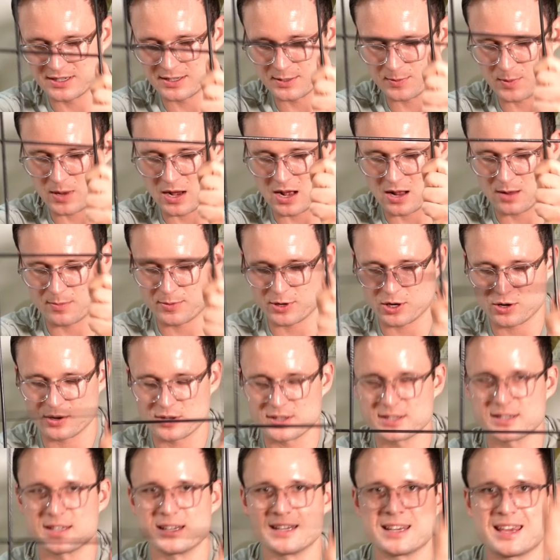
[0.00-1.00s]
as well
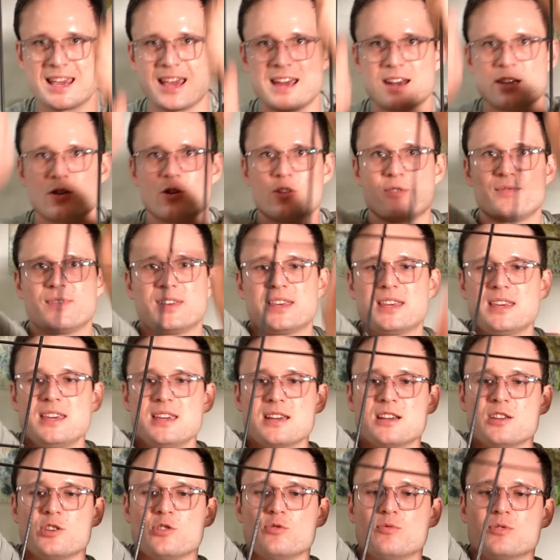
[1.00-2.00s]
because again over
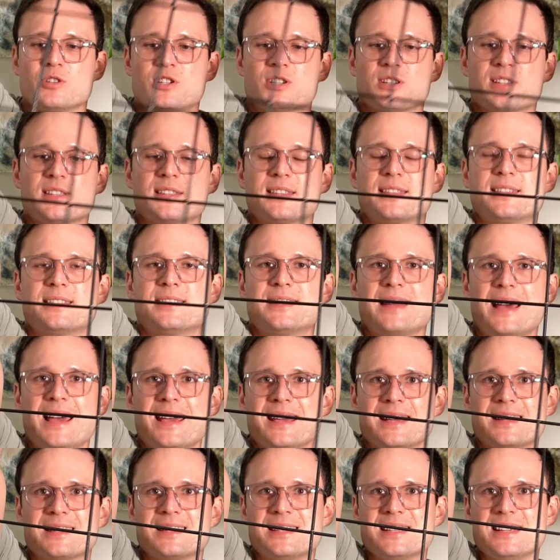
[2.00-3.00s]
here you would just
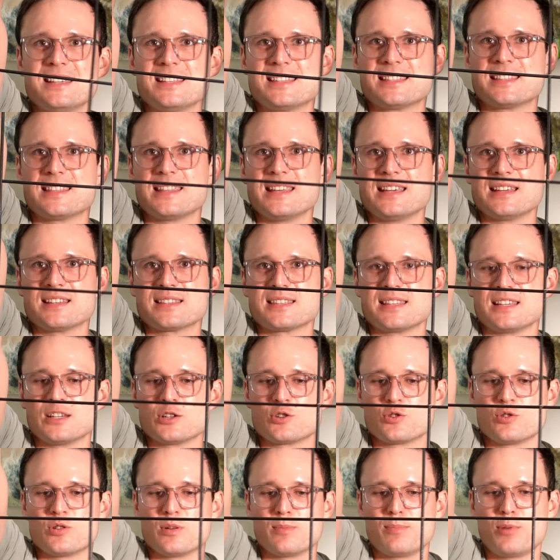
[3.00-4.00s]
stake these things
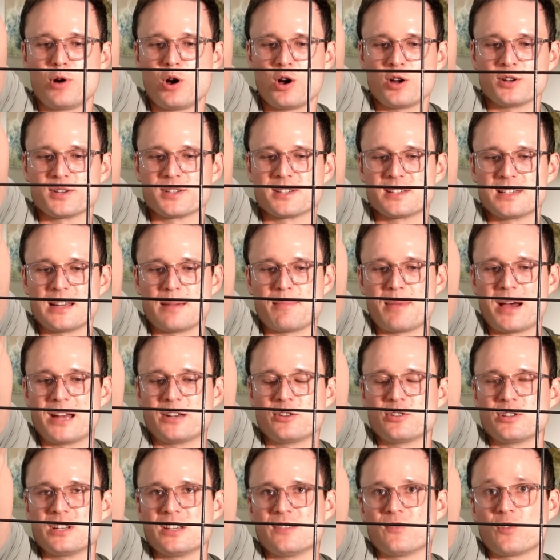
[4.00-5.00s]
into the pot they might
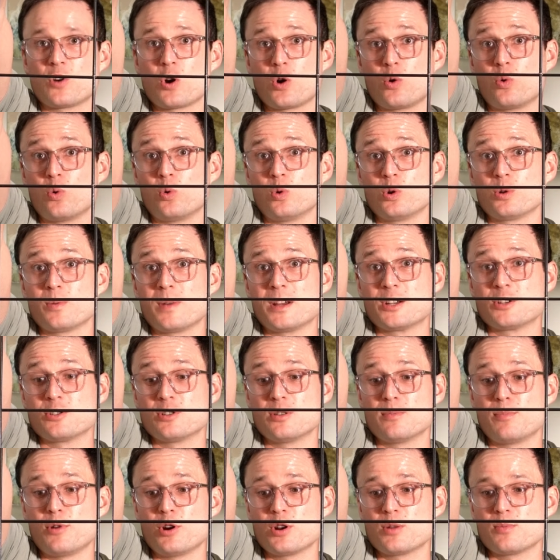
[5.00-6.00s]
not even go all the way to
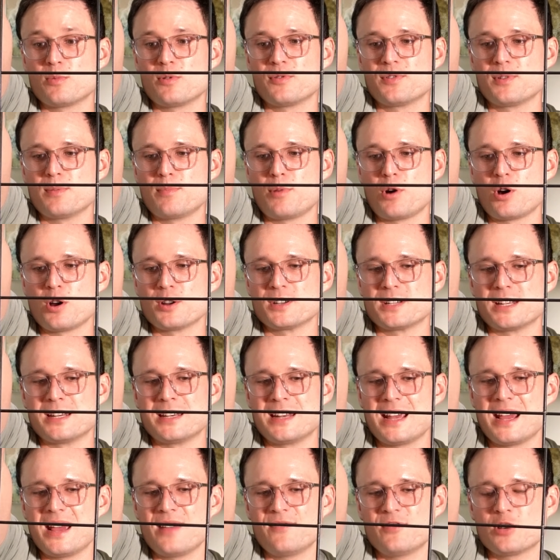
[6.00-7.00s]
the bottom of the pot
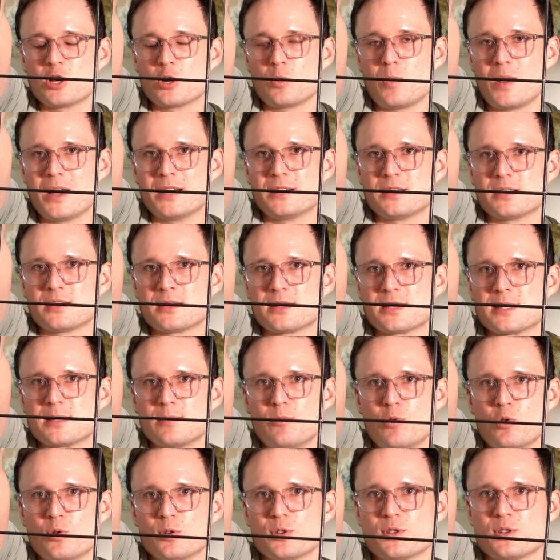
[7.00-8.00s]
and they have a quite
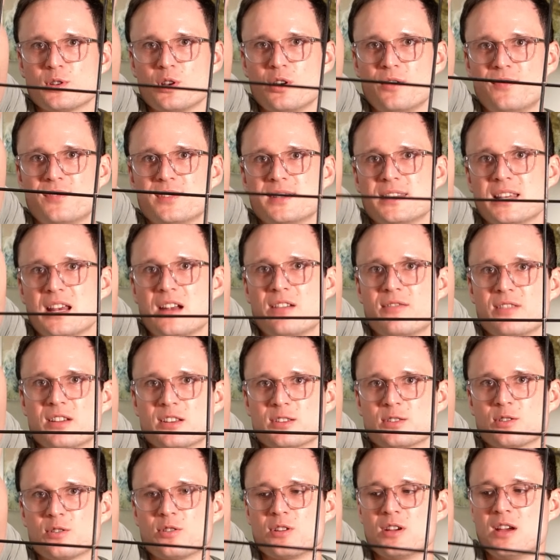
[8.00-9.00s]
small surface area
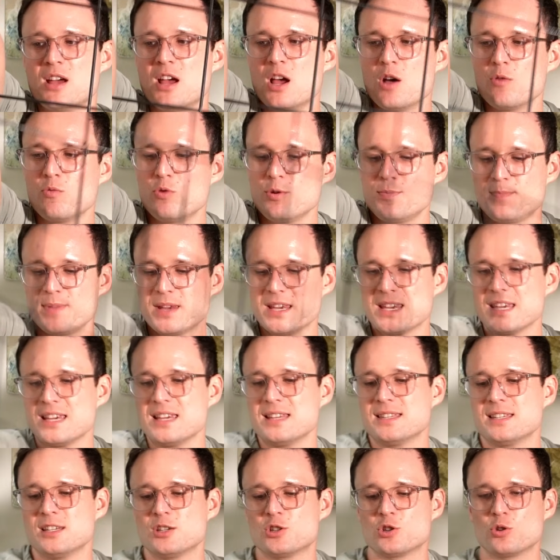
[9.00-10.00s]
so it would be
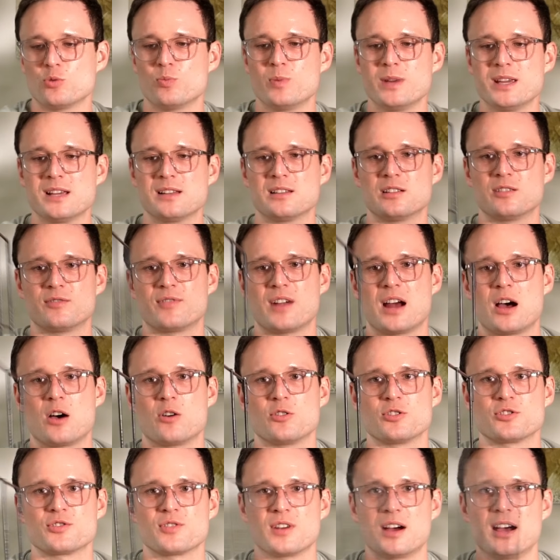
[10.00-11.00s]
easy to wiggle
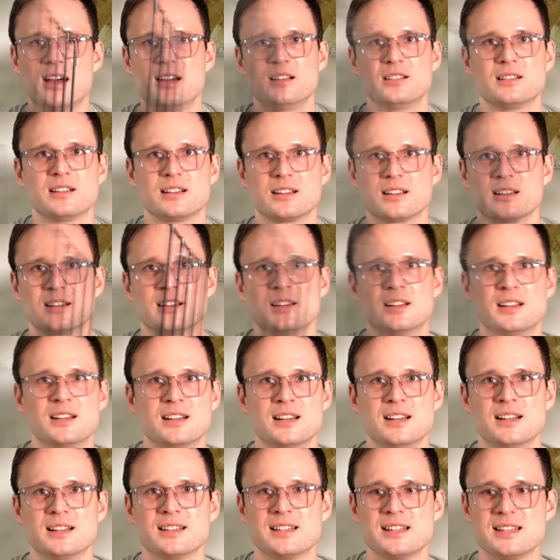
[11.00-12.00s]
around right like
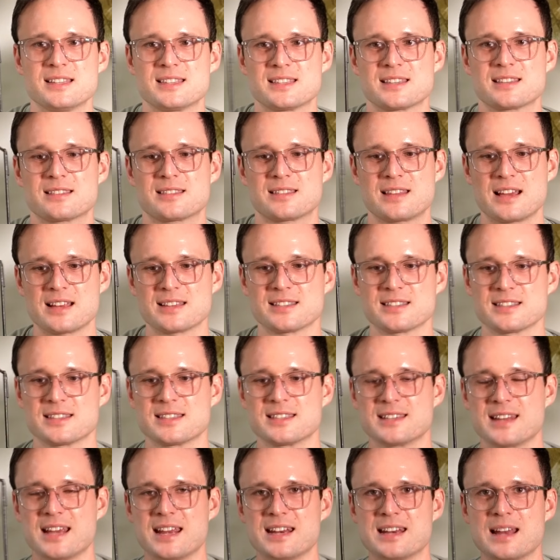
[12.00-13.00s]
this doesn't
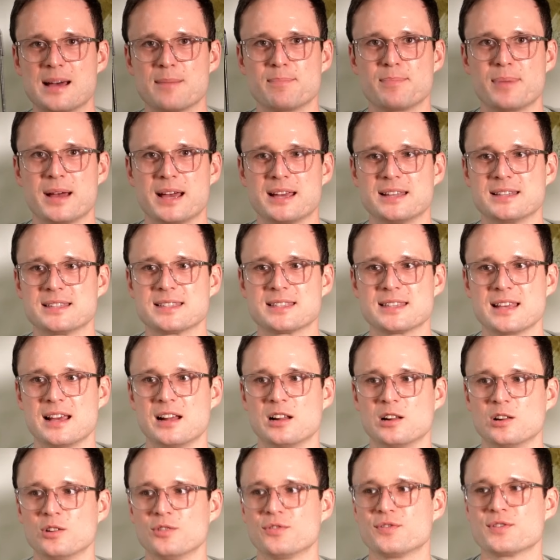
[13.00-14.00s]
stand up by
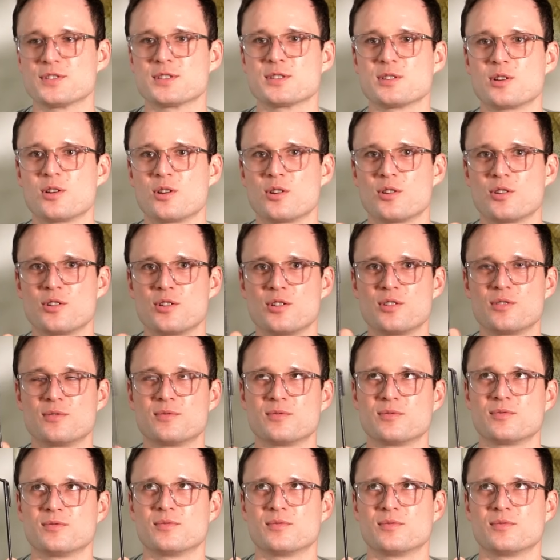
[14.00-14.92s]
itself so